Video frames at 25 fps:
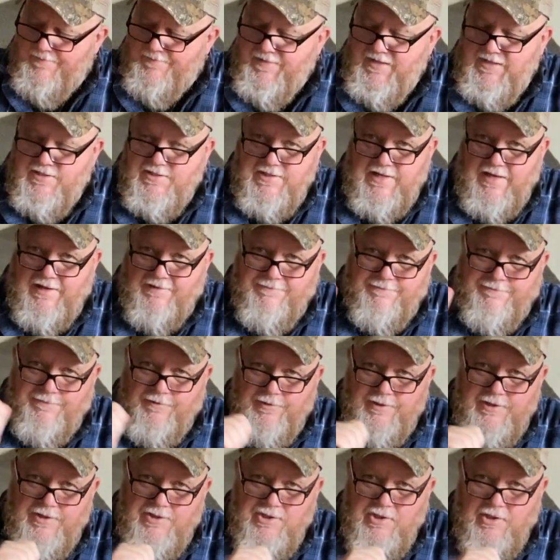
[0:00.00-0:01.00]
it's not
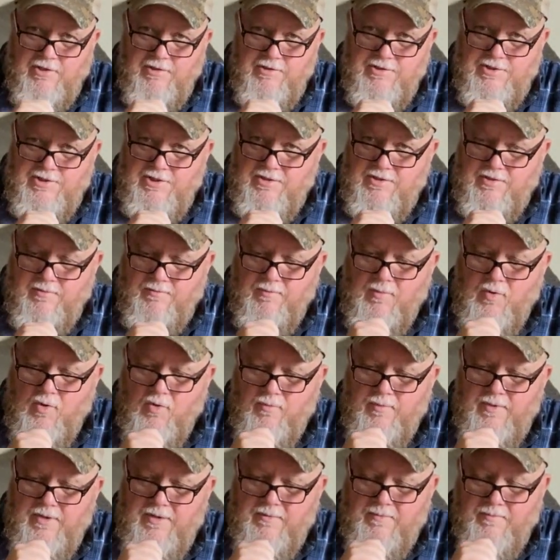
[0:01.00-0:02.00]
fully charged at the
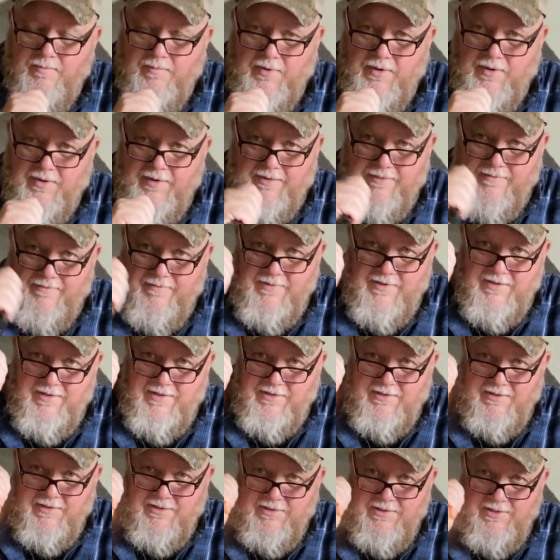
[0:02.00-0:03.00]
moment, but
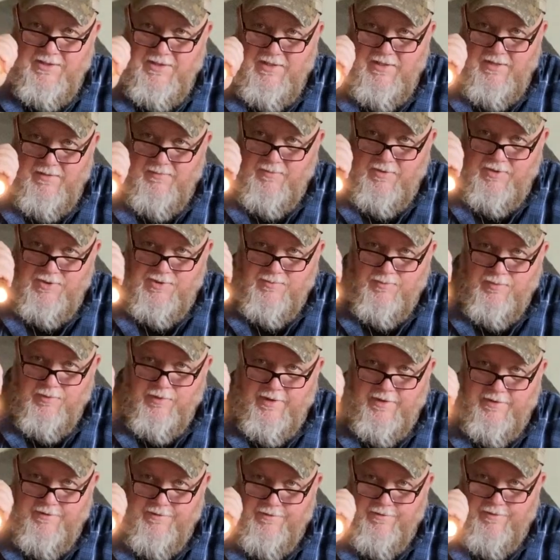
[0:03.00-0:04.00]
it doesn't get much
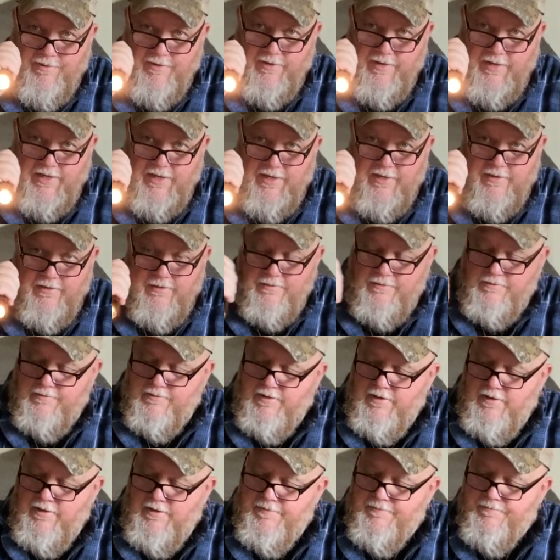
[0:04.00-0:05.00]
brighter than that,
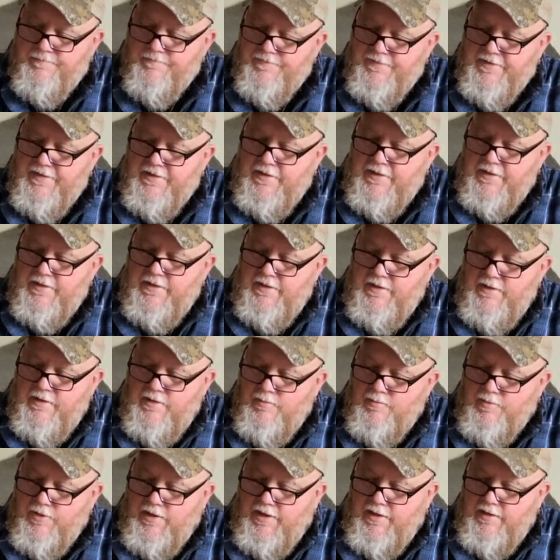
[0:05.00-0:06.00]
okay?
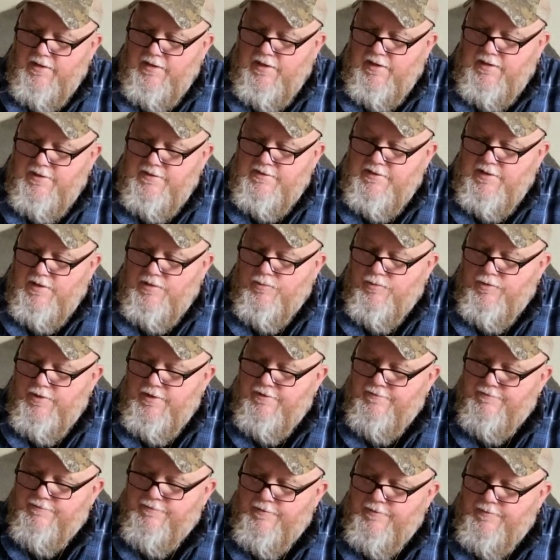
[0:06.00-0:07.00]
But I dealt with
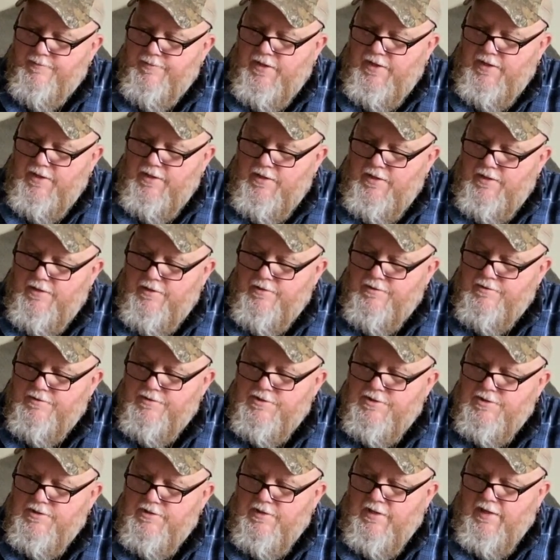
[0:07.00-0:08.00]
it for many
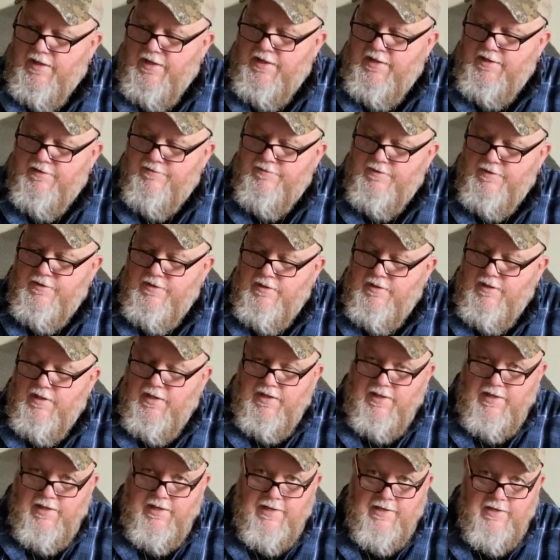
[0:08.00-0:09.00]
years. I even
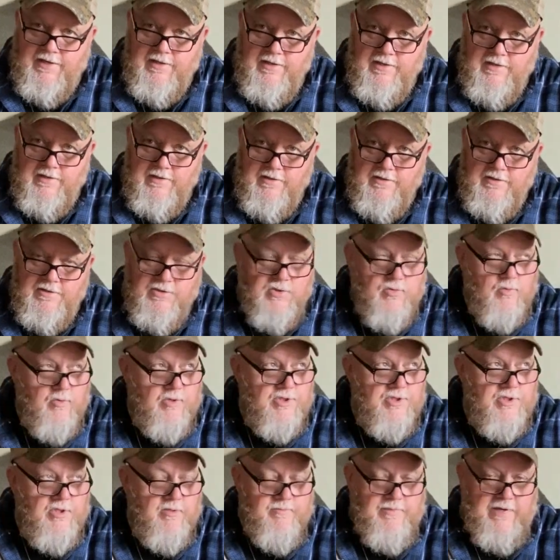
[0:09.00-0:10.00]
had to
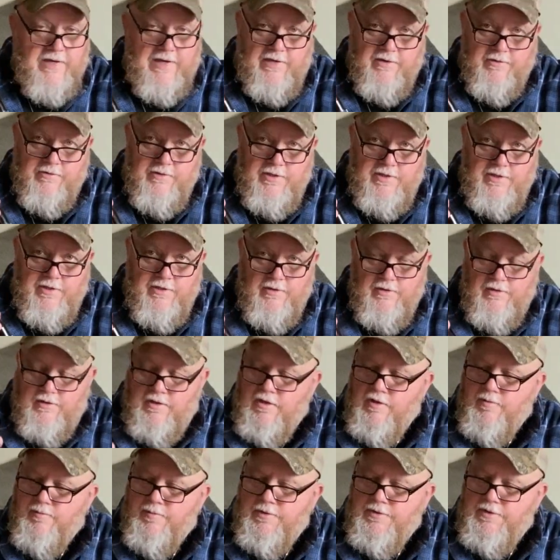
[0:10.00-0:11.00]
switch the battery in here a
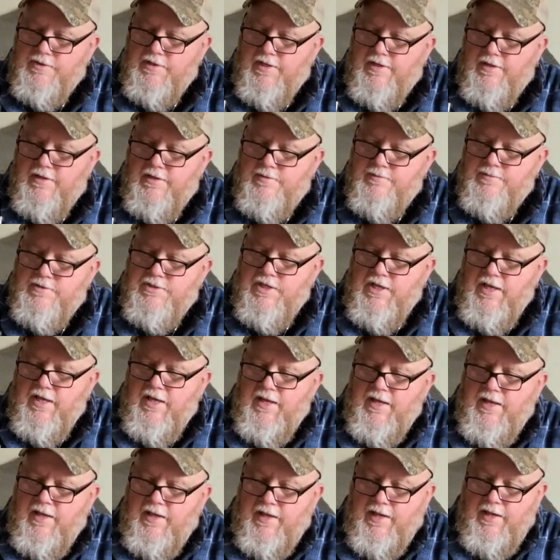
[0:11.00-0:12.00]
couple times,
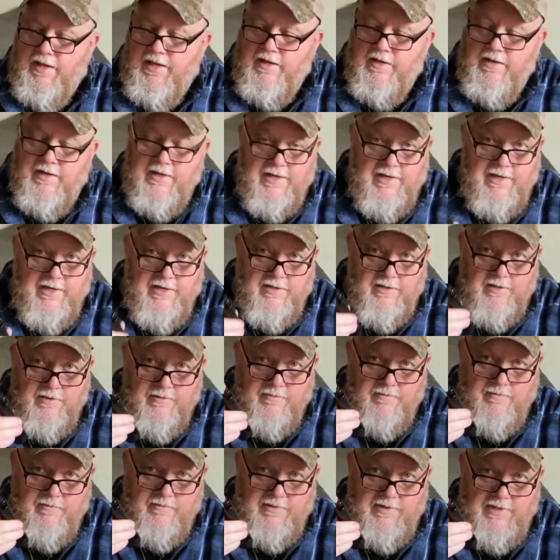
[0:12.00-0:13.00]
and
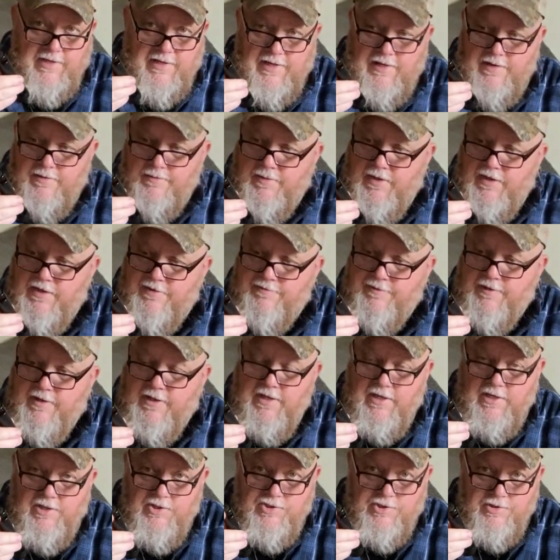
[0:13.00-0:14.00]
they had a
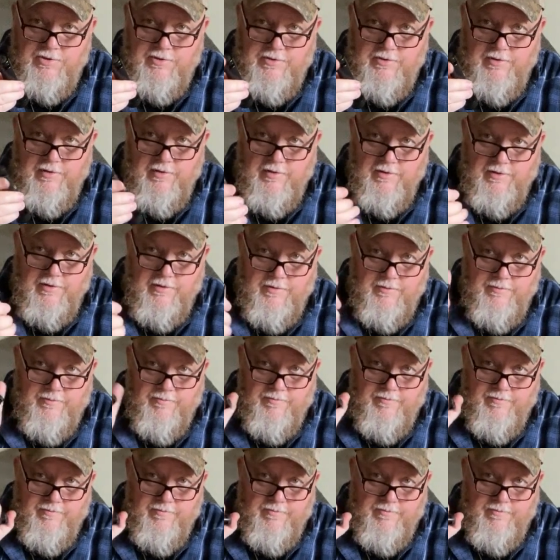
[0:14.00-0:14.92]
modification to their